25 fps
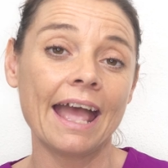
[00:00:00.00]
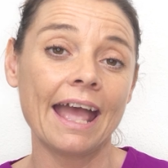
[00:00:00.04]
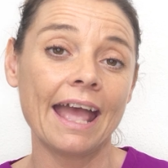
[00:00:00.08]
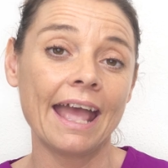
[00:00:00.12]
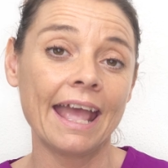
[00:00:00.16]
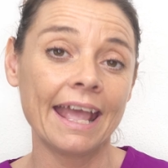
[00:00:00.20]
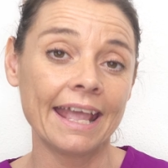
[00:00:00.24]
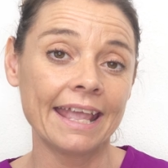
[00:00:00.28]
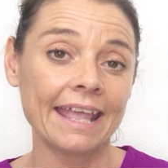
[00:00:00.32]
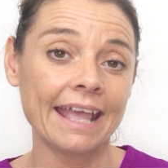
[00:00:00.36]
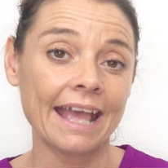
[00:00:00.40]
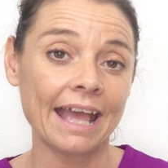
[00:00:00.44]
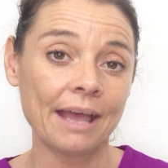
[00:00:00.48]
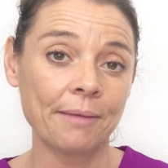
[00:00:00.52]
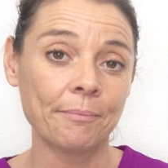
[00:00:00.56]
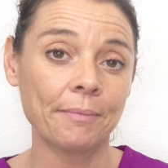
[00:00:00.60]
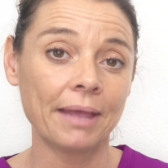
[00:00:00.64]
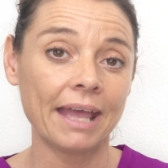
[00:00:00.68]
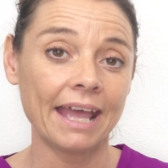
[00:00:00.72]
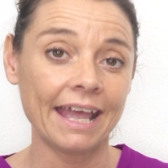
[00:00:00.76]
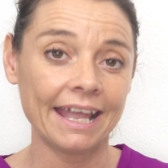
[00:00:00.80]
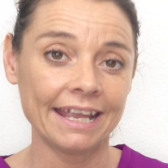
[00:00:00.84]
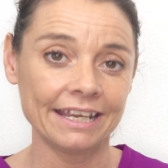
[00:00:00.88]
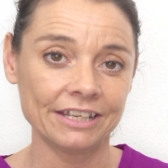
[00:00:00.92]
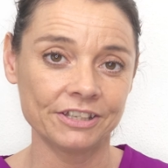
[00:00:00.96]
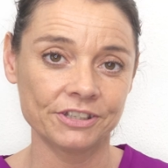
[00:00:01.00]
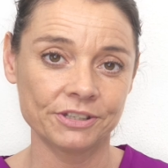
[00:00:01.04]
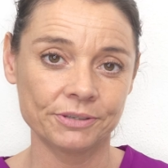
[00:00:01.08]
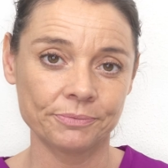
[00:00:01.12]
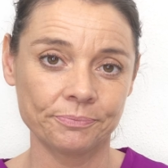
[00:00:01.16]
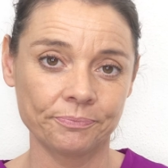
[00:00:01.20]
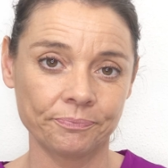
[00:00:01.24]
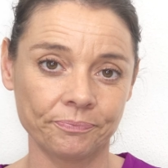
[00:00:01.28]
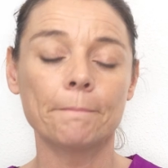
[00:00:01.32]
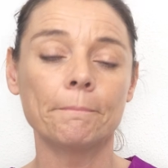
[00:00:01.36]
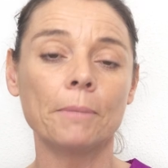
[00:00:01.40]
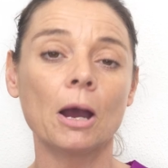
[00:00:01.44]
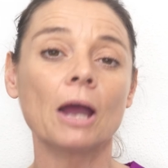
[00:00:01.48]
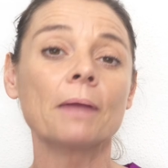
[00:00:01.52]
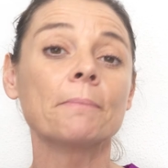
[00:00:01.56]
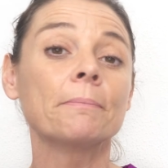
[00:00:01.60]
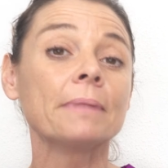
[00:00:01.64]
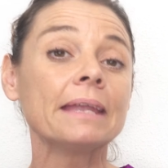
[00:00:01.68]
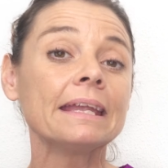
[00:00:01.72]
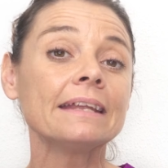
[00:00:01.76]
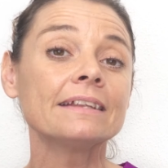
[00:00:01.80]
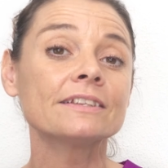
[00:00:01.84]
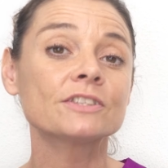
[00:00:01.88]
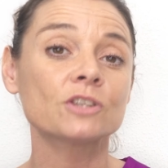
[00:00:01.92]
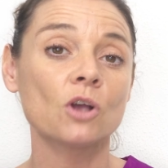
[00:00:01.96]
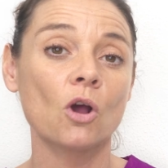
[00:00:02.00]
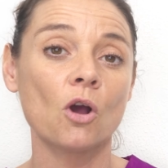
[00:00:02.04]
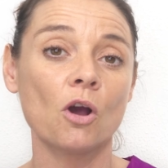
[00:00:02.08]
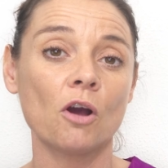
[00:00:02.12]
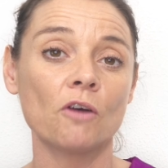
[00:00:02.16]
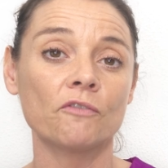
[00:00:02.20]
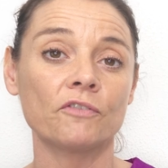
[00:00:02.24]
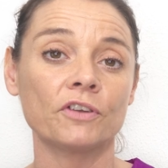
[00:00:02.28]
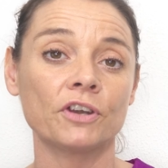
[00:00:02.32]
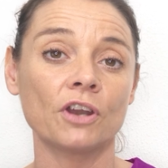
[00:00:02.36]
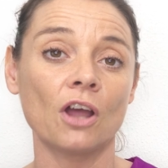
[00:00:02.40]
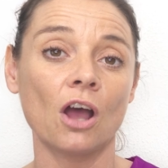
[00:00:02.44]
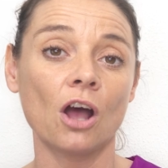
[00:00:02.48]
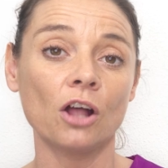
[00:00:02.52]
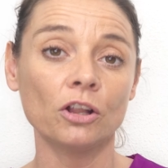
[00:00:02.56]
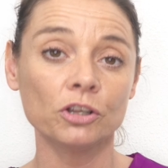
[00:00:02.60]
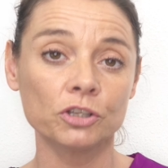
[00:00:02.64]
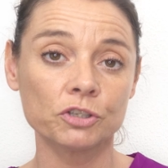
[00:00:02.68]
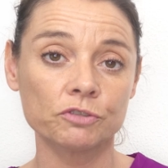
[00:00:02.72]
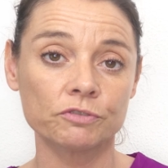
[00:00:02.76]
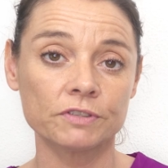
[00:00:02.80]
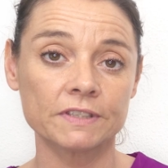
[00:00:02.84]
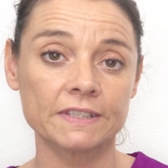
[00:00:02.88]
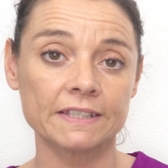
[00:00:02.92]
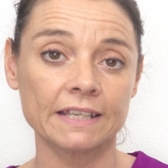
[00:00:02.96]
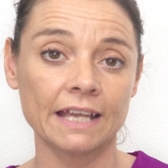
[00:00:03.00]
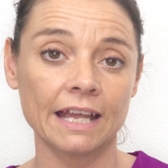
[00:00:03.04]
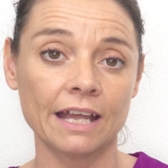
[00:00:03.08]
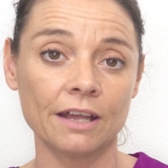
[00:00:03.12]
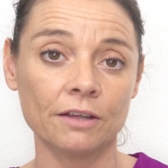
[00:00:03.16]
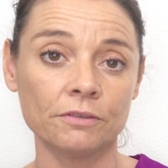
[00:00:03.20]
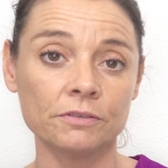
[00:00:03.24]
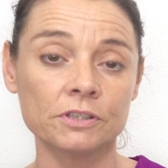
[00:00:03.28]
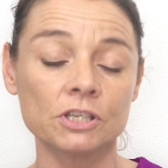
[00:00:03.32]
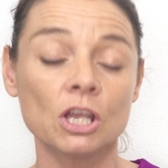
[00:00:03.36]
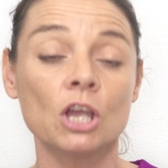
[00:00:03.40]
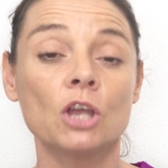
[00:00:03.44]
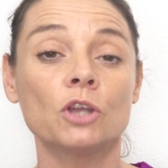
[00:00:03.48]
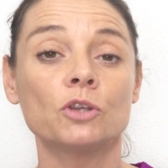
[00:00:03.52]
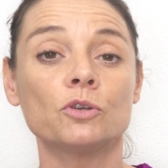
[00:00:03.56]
AMH. By means of an ultrasound,